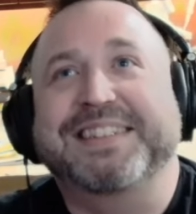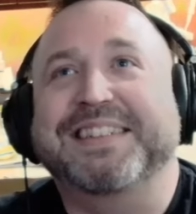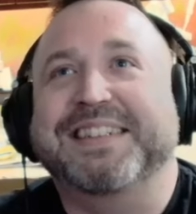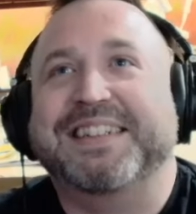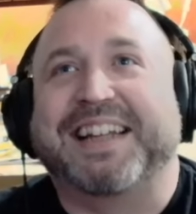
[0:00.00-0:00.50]

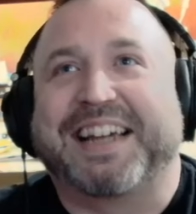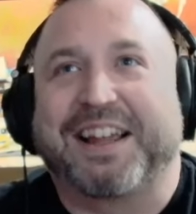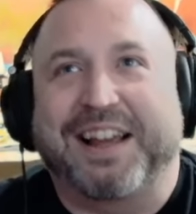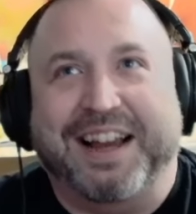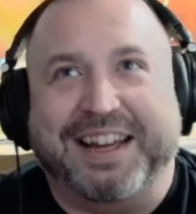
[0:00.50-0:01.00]
I
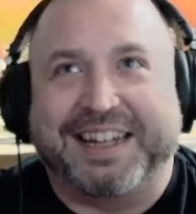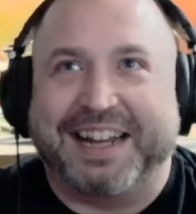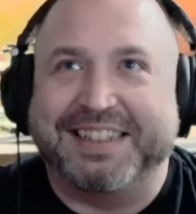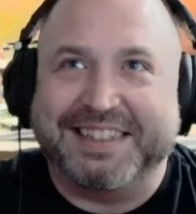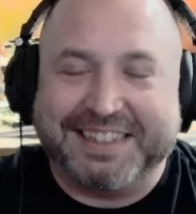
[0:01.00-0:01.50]

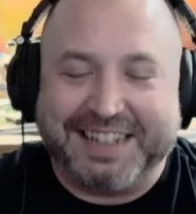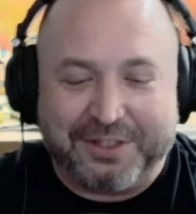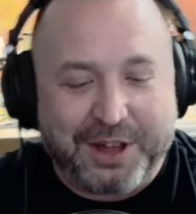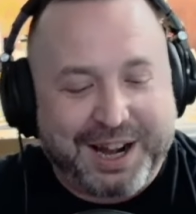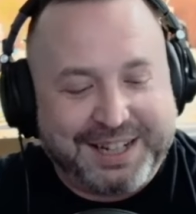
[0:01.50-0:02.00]

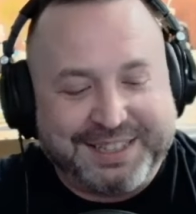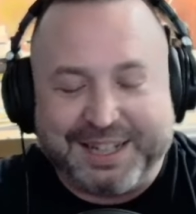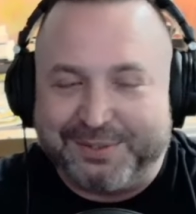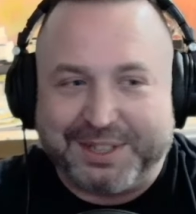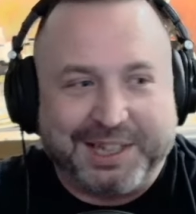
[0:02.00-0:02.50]
thought I did
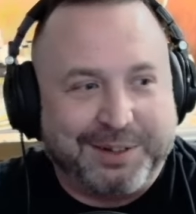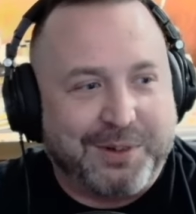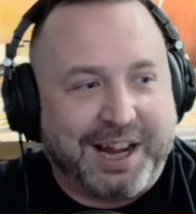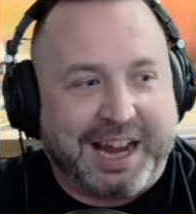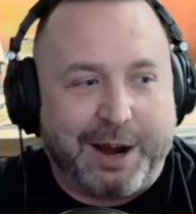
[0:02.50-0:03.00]
everything
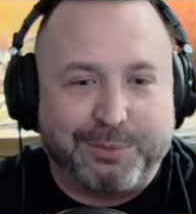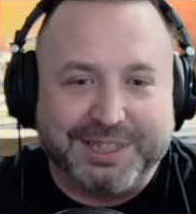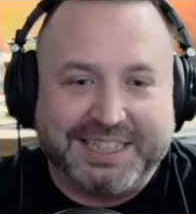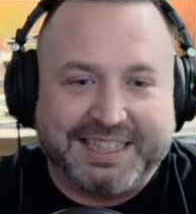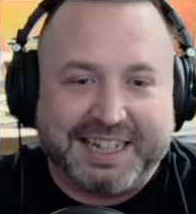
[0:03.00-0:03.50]
right. I really
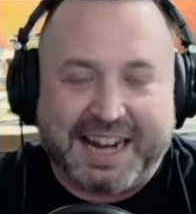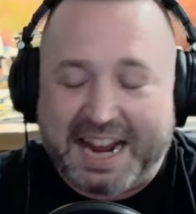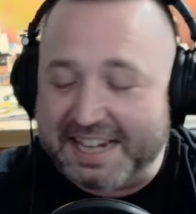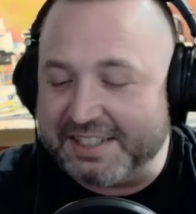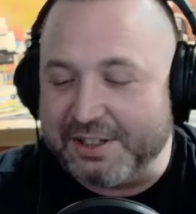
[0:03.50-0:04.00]
did. I
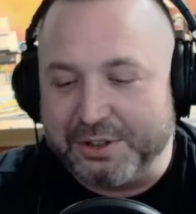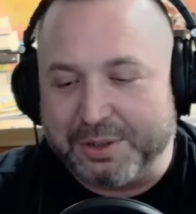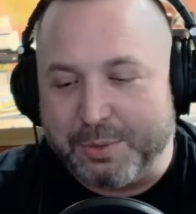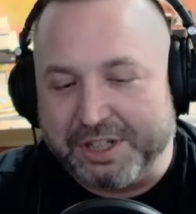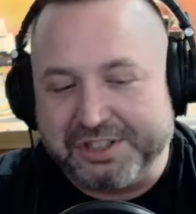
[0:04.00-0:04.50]
asked all the
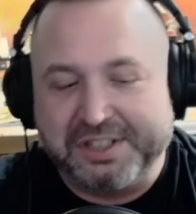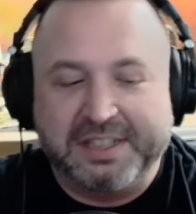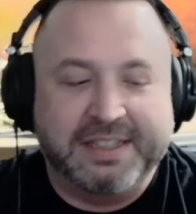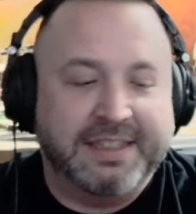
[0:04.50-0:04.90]
questions.